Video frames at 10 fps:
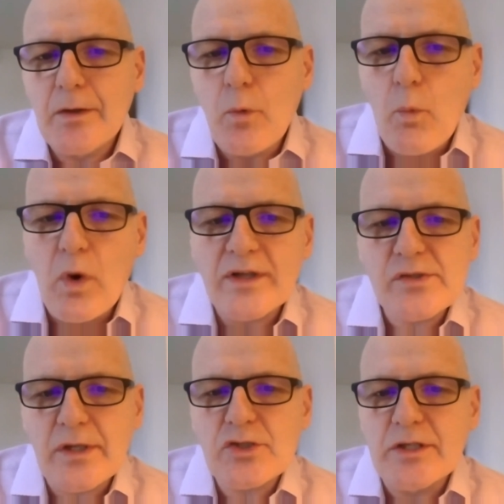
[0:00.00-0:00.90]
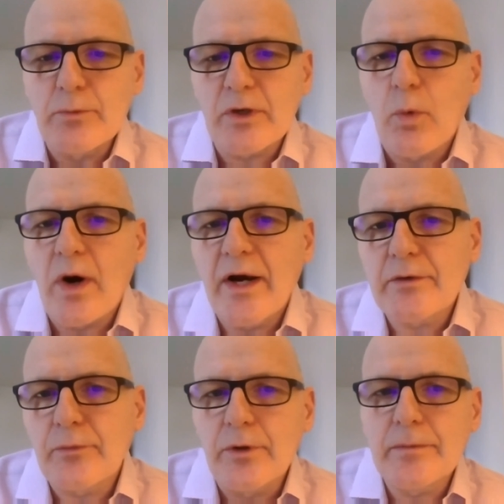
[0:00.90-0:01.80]
what's actually required
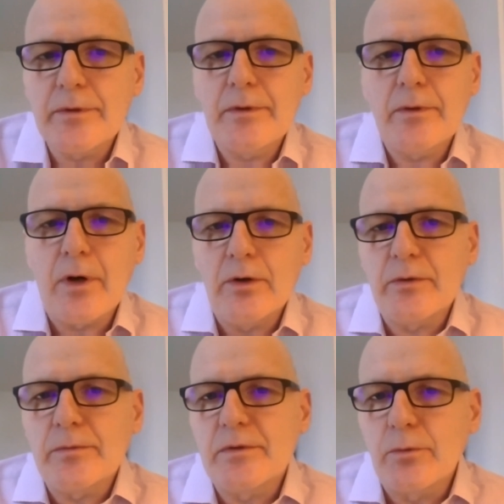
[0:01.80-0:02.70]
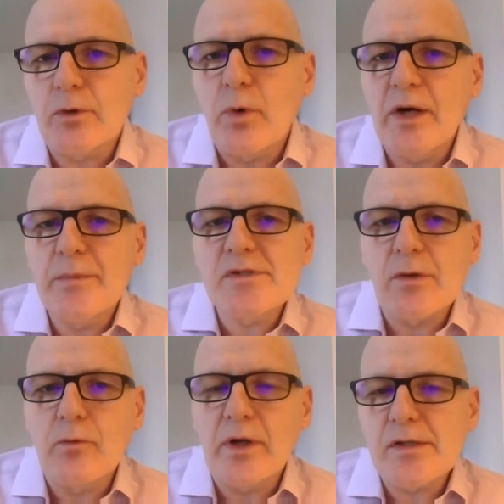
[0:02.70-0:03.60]
for, or the requirements
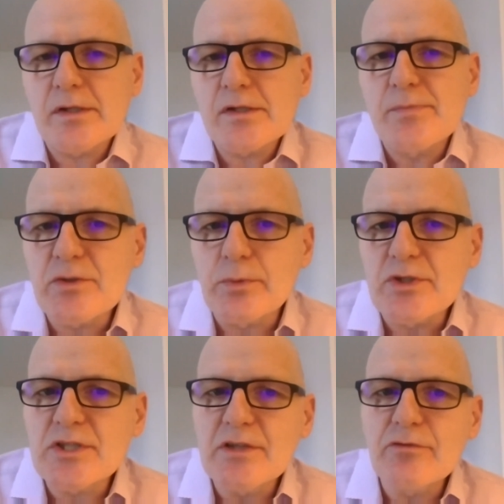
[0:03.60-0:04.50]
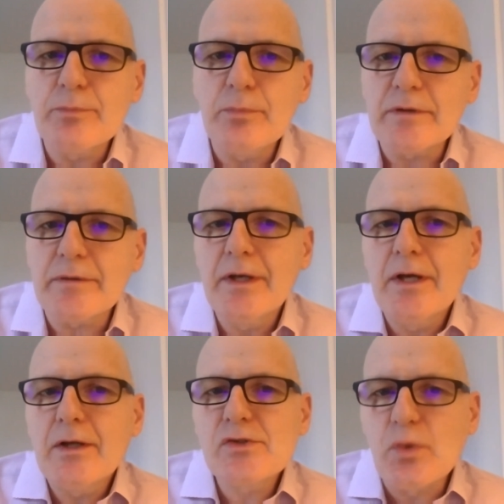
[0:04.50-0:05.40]
of what it's meant to achieve. But
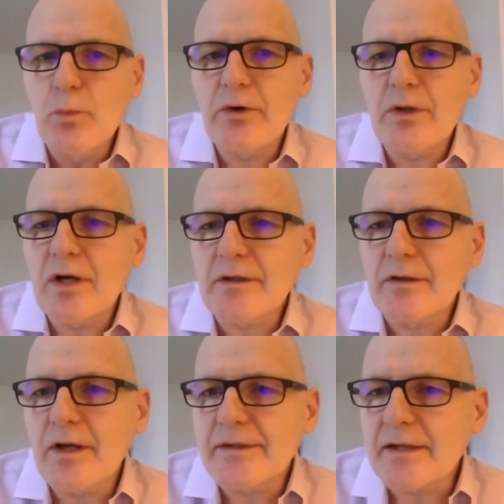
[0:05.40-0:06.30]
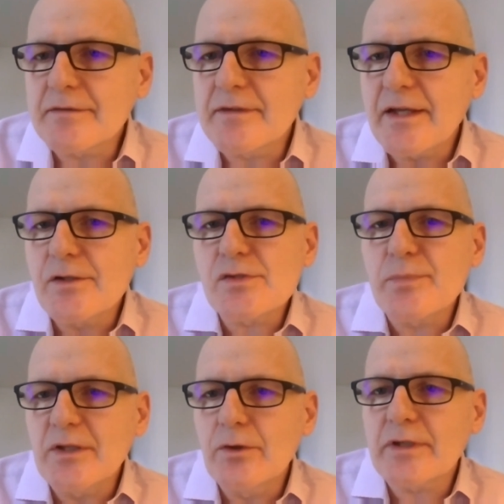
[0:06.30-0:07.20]
somewhere along the line, that data is
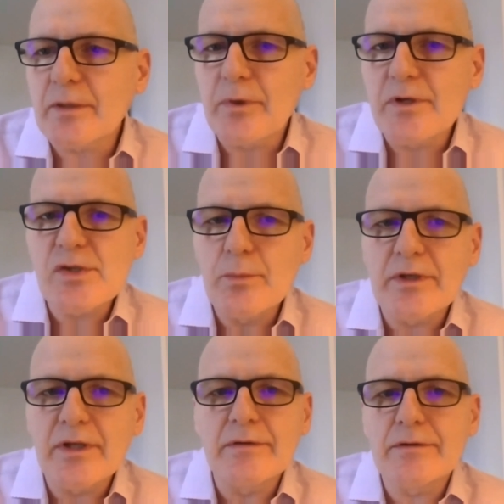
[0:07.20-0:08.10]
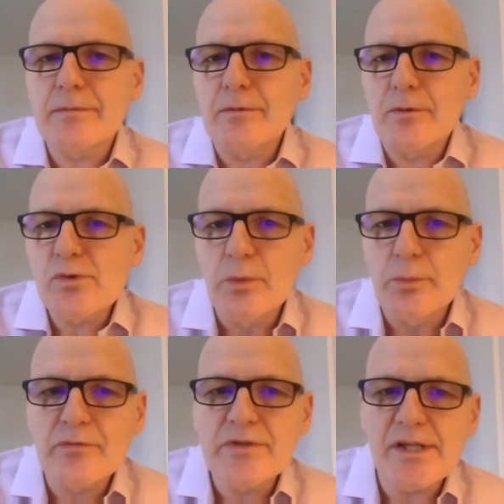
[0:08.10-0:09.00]
being looked at by someone, and those
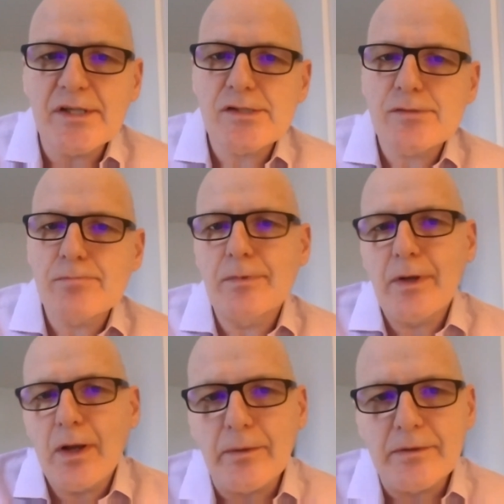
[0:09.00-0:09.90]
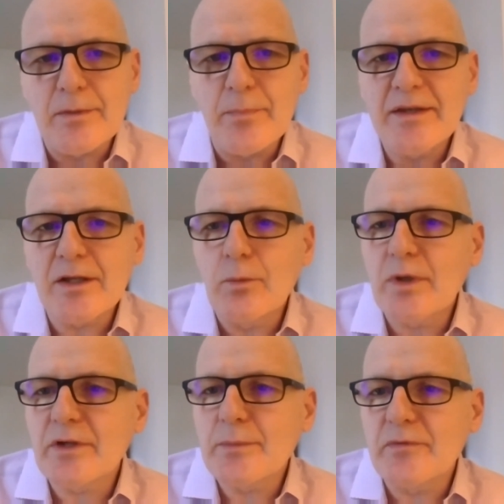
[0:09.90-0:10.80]
number of ticks, depending on
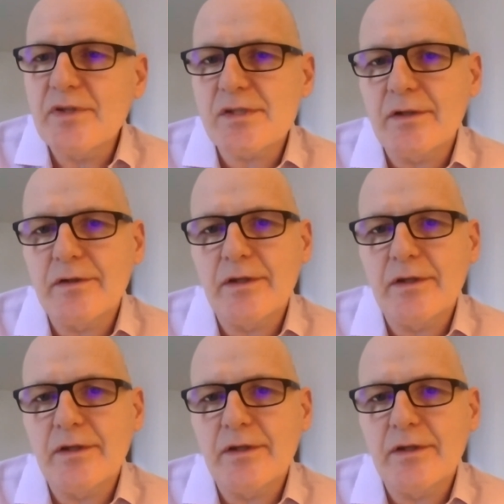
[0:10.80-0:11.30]
what type of incident